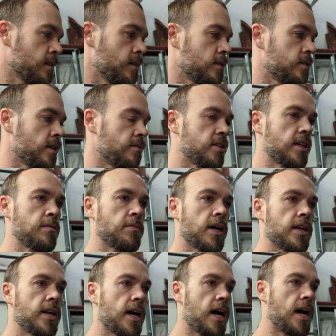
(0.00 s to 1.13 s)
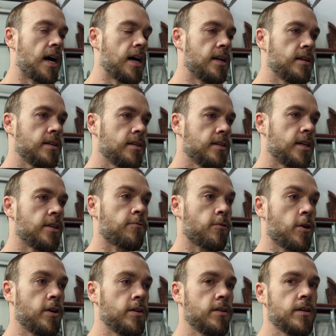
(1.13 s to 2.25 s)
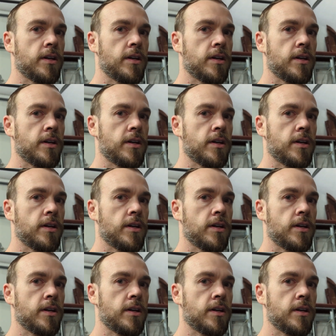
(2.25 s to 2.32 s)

17 by 9 in the front